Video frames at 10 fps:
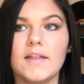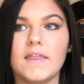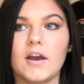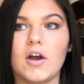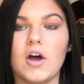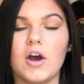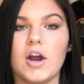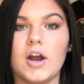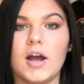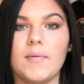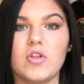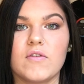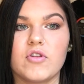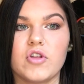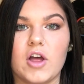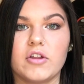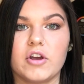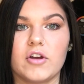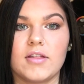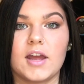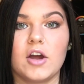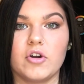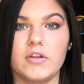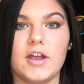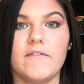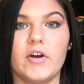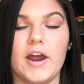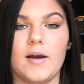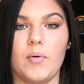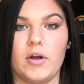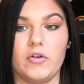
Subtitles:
there are a bunch of shelters like under the Denver airport.